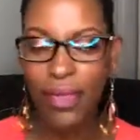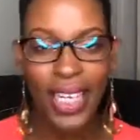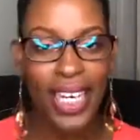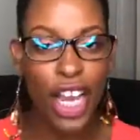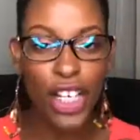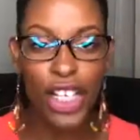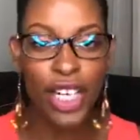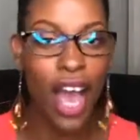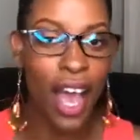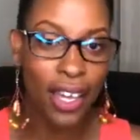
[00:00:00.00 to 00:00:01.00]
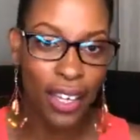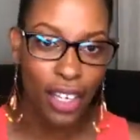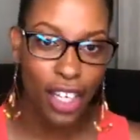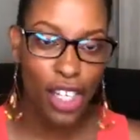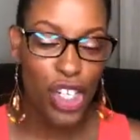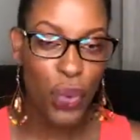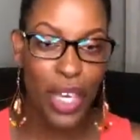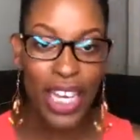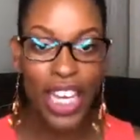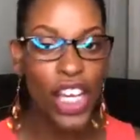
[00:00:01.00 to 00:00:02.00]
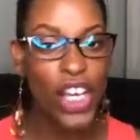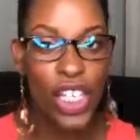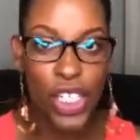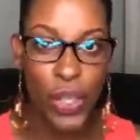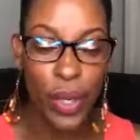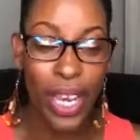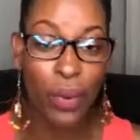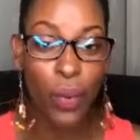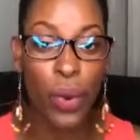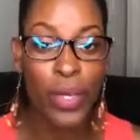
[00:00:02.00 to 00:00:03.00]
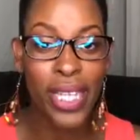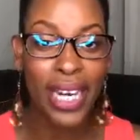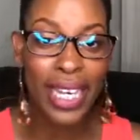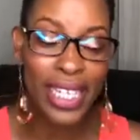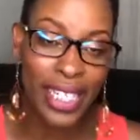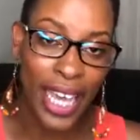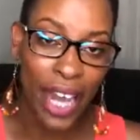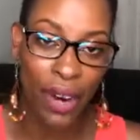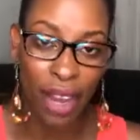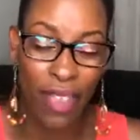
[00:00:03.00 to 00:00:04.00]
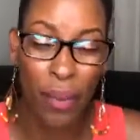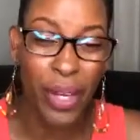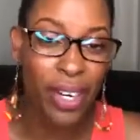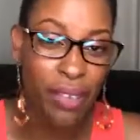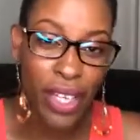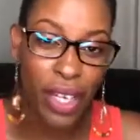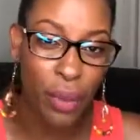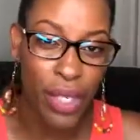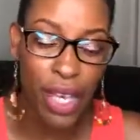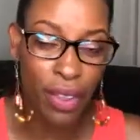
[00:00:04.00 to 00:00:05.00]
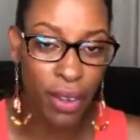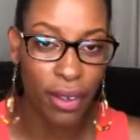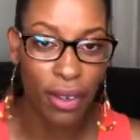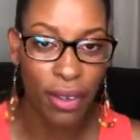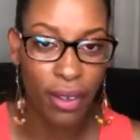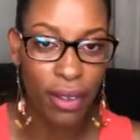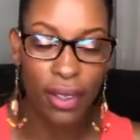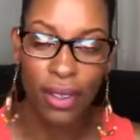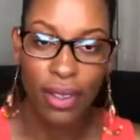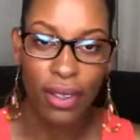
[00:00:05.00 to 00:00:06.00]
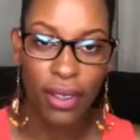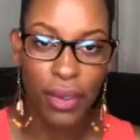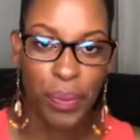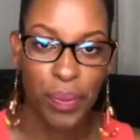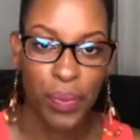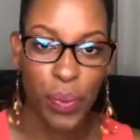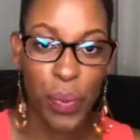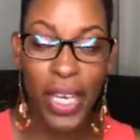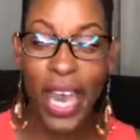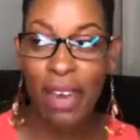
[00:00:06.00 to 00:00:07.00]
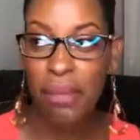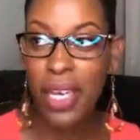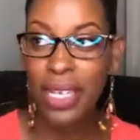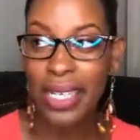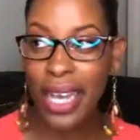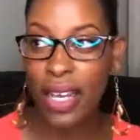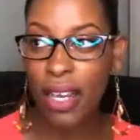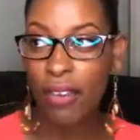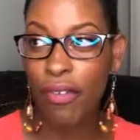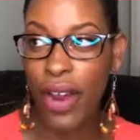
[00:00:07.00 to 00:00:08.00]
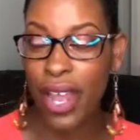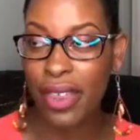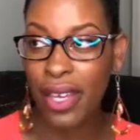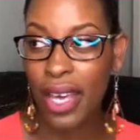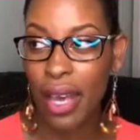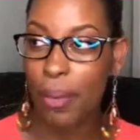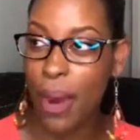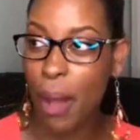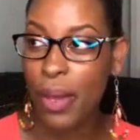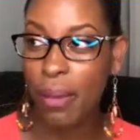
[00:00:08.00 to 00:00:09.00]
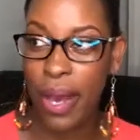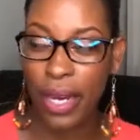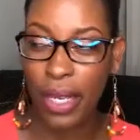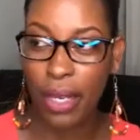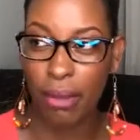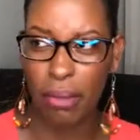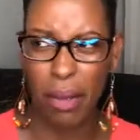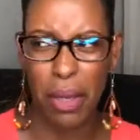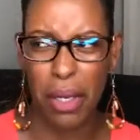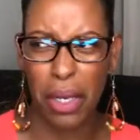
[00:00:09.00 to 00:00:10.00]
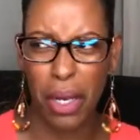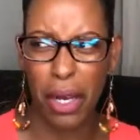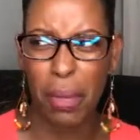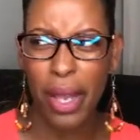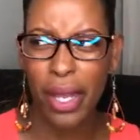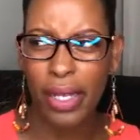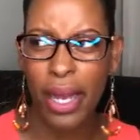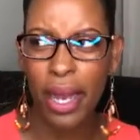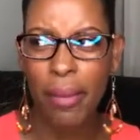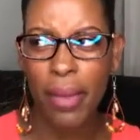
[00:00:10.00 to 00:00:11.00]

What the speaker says: And I could not do it. He couldn't do it. And what was that an indicator of? That we didn't really know each other. We had been dating for, I think, probably about maybe a year by that time,